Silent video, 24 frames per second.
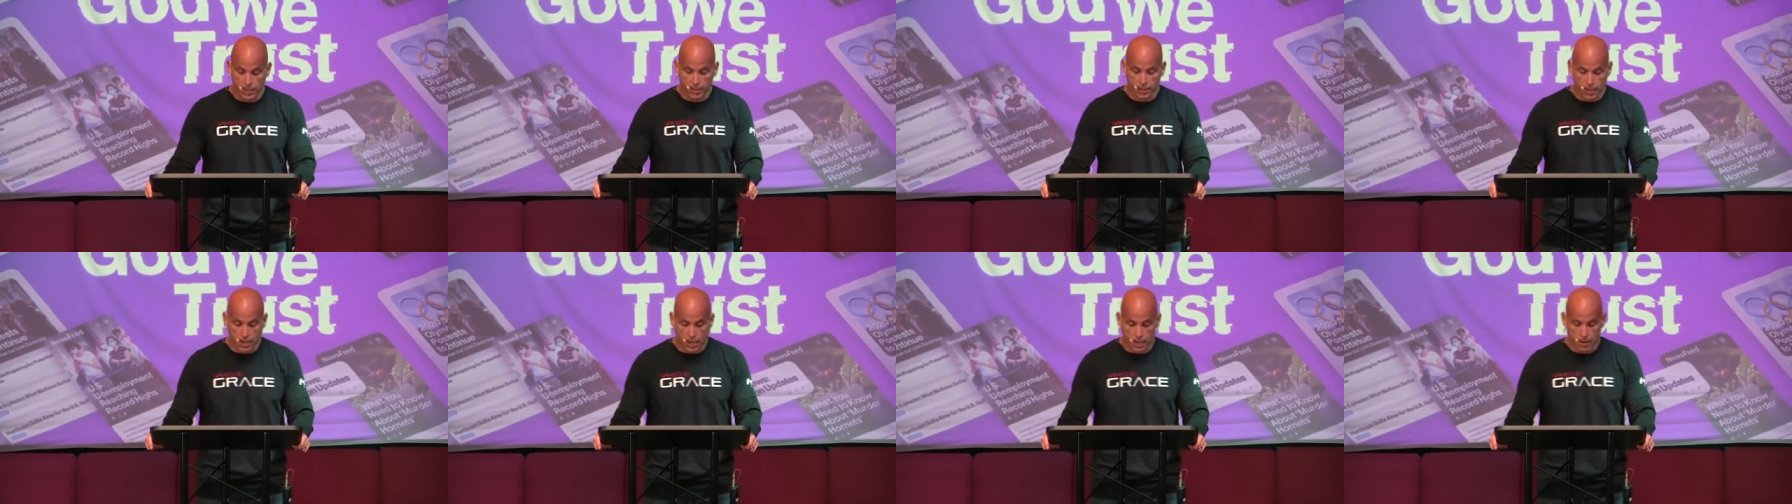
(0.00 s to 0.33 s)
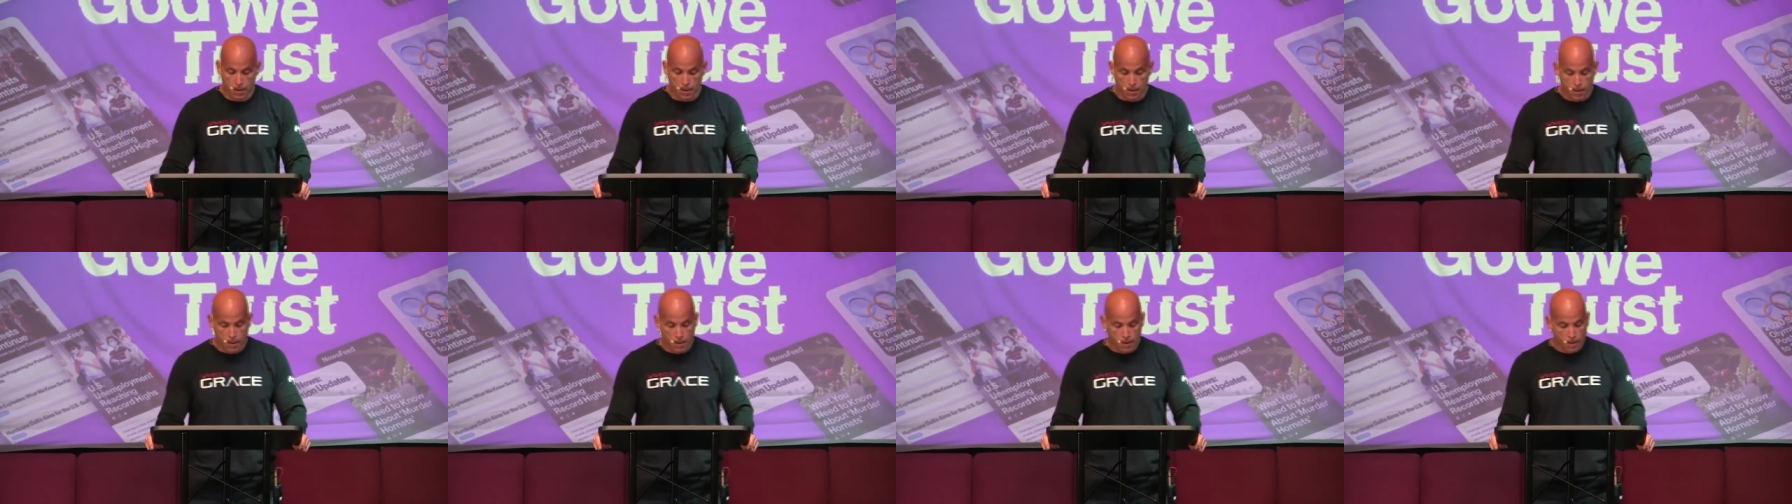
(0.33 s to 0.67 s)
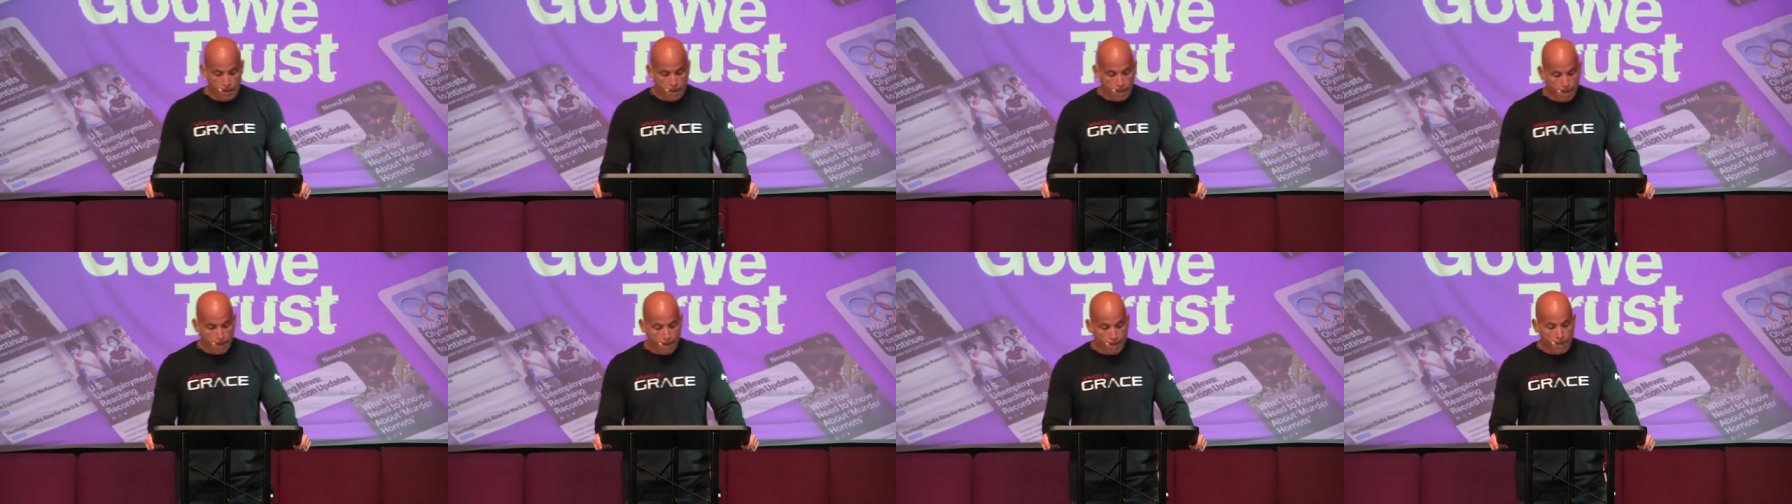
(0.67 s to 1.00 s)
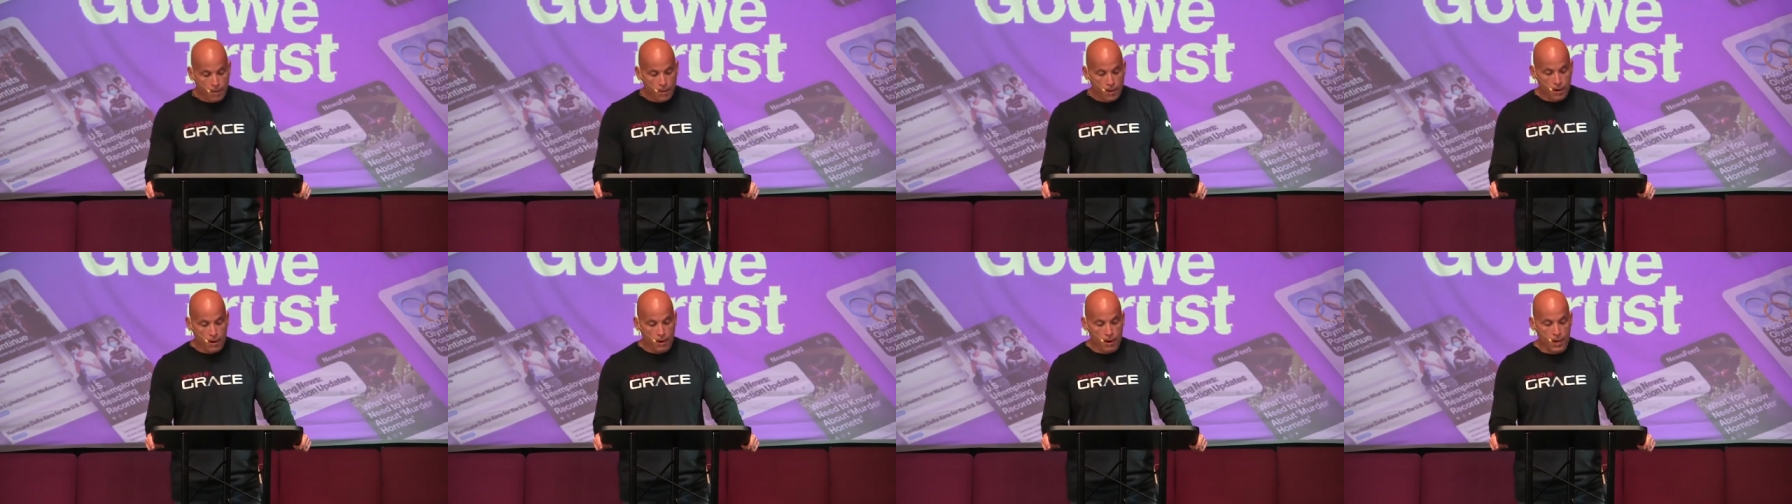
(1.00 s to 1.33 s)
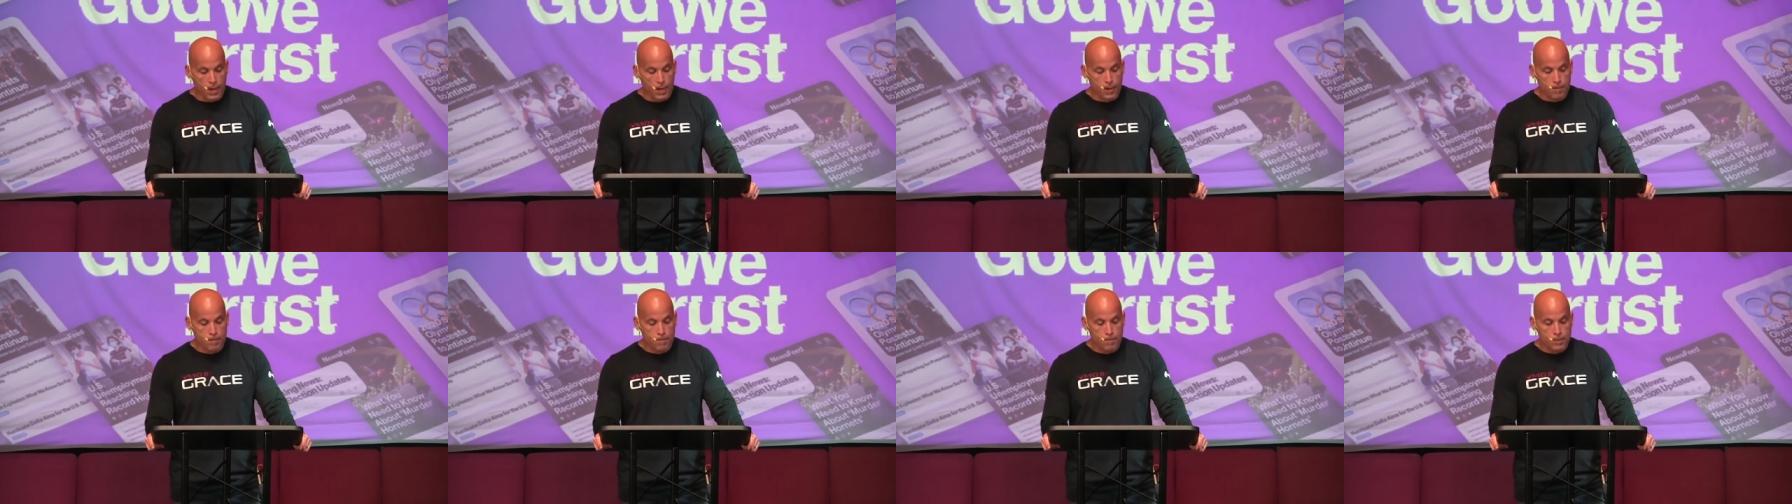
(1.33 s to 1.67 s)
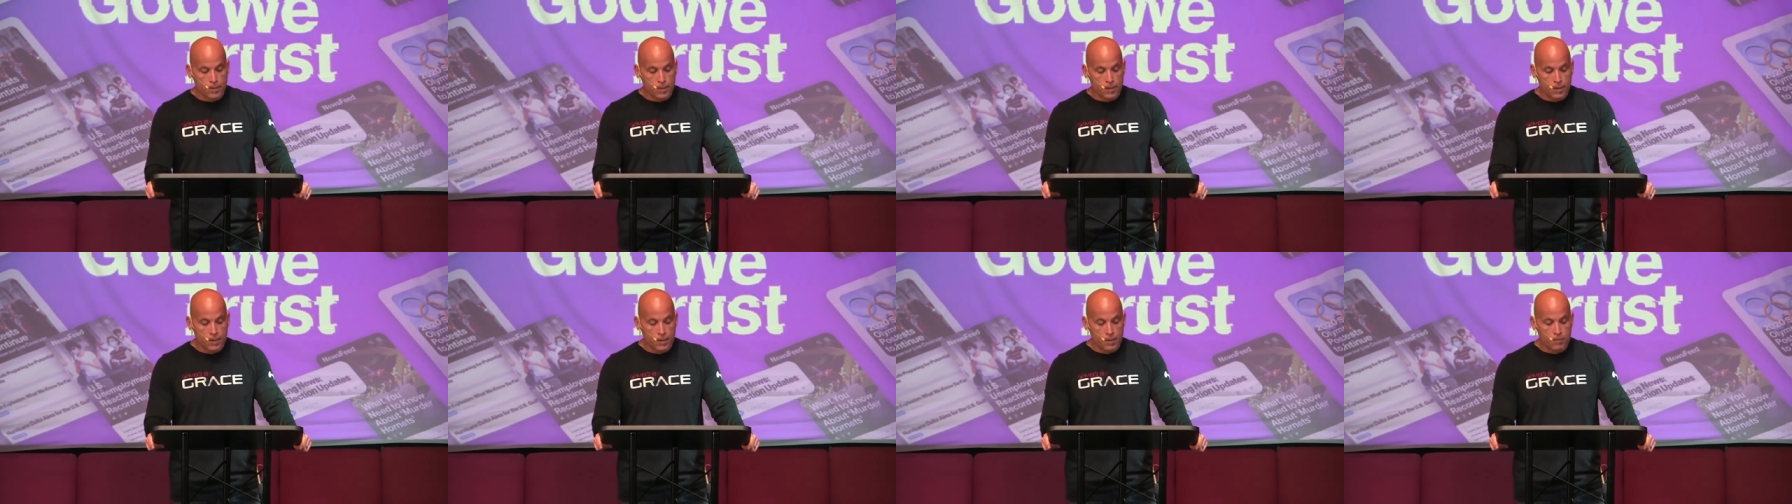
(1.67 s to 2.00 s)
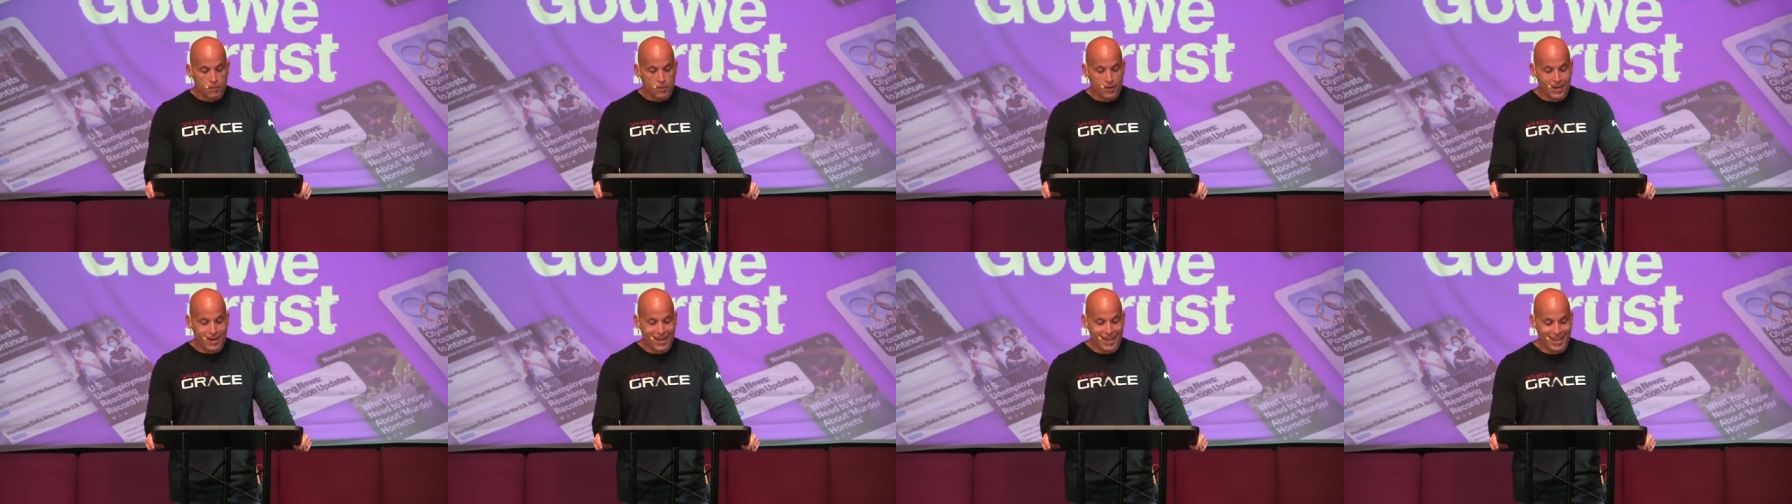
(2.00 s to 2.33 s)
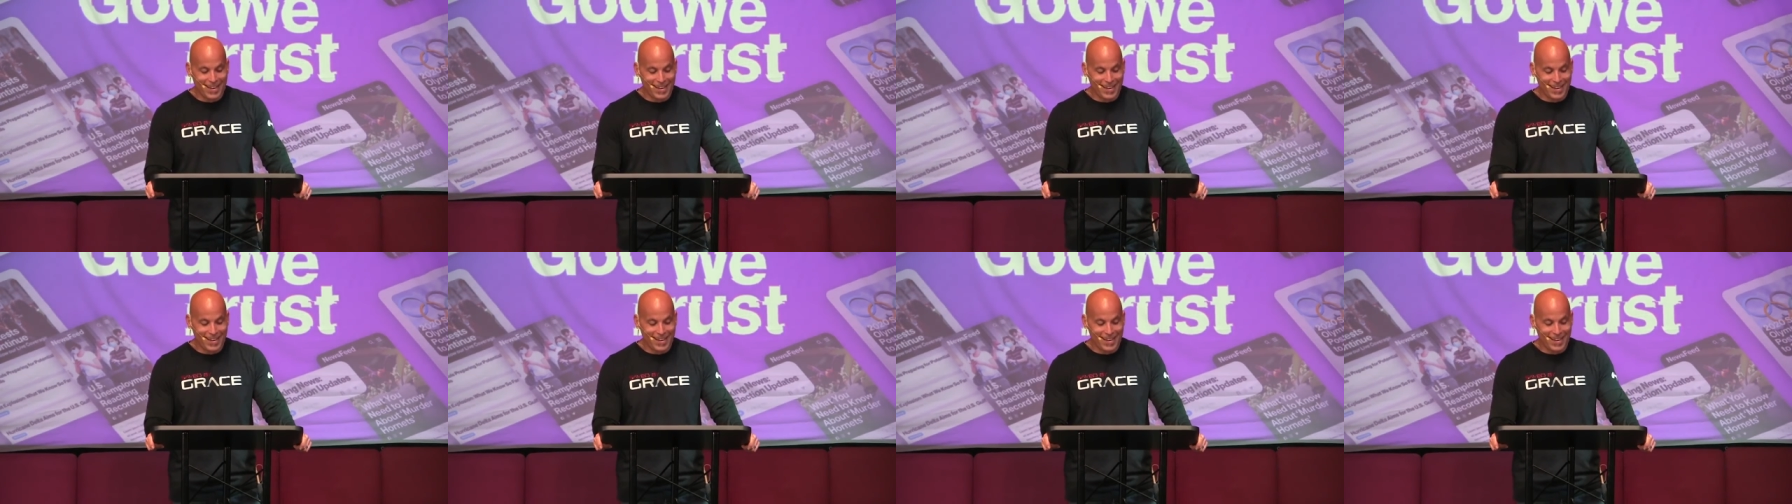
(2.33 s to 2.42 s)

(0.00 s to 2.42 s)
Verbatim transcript: that. All right. But